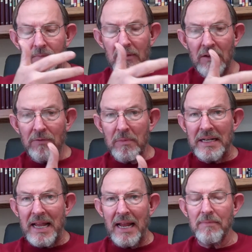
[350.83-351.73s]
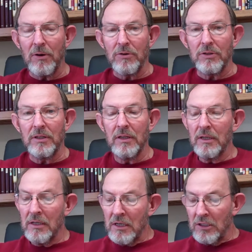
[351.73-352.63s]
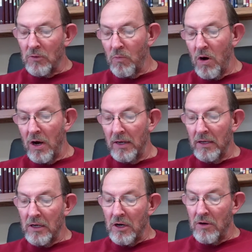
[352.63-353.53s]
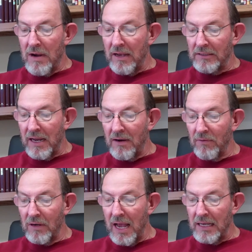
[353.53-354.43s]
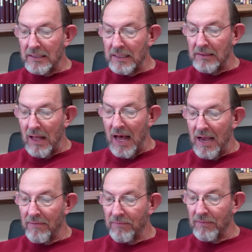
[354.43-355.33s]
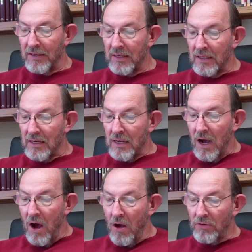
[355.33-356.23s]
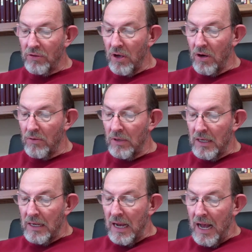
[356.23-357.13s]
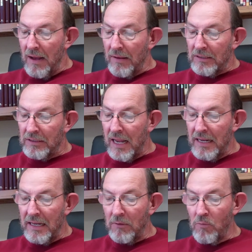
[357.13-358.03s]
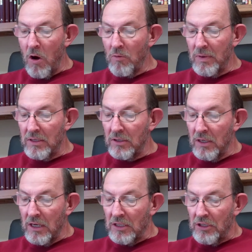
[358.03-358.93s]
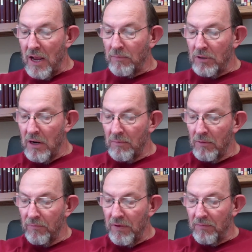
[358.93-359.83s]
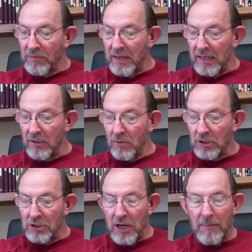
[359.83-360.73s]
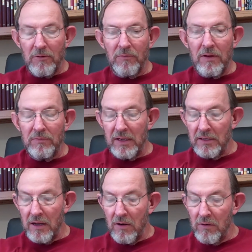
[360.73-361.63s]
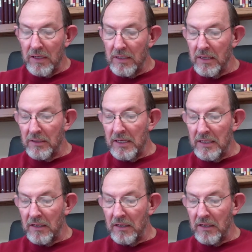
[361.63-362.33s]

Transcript: from a dead person to one who has everlasting life. Also, staying in Romans chapter number 15, go to chapter 15, not only does he